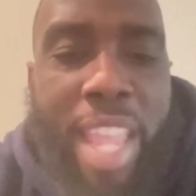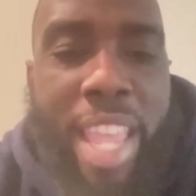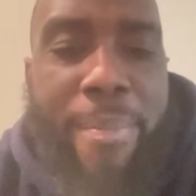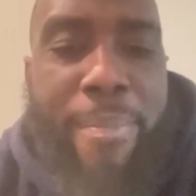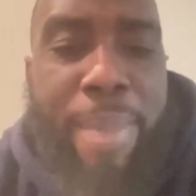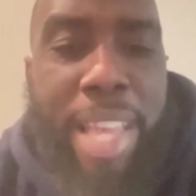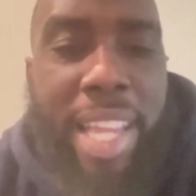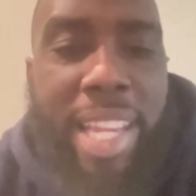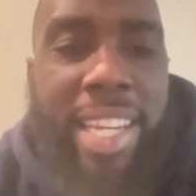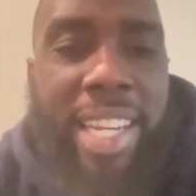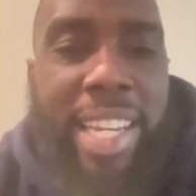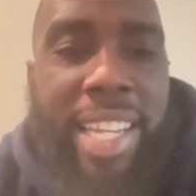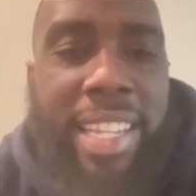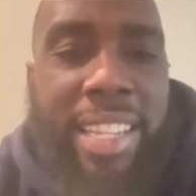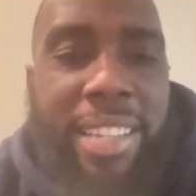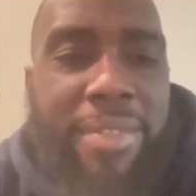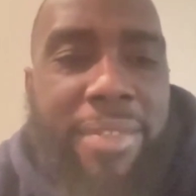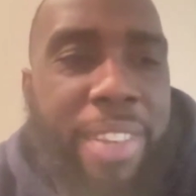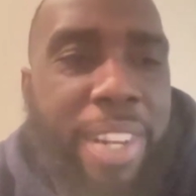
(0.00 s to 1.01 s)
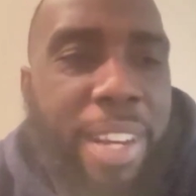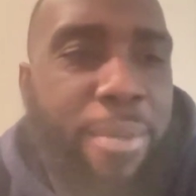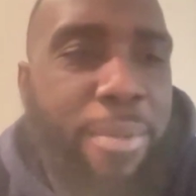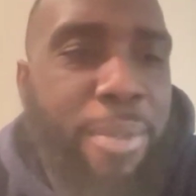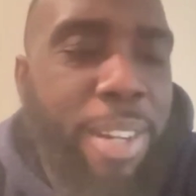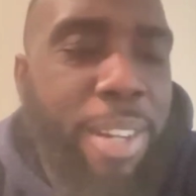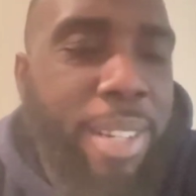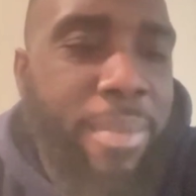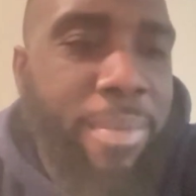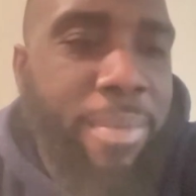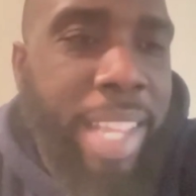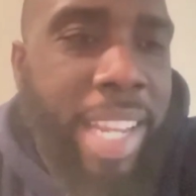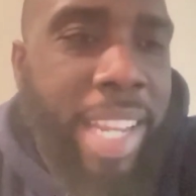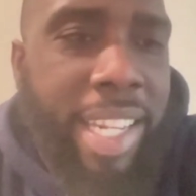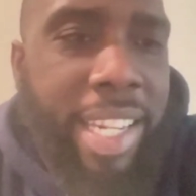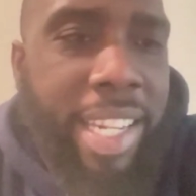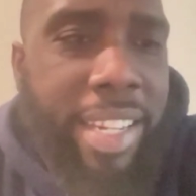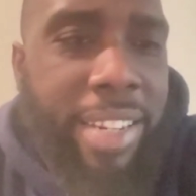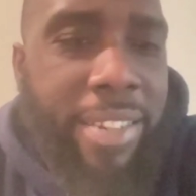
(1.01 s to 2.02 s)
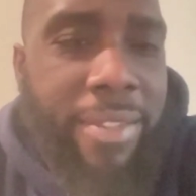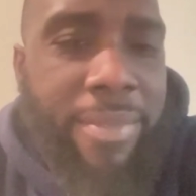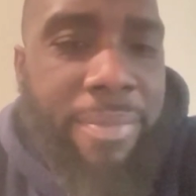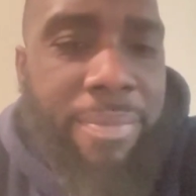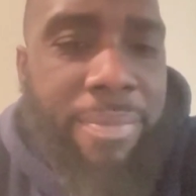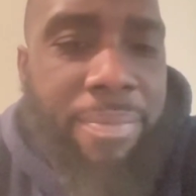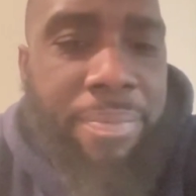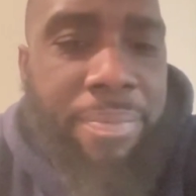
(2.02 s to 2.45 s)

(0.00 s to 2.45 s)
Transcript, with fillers: and Melanie, you're very welcome. Thank you.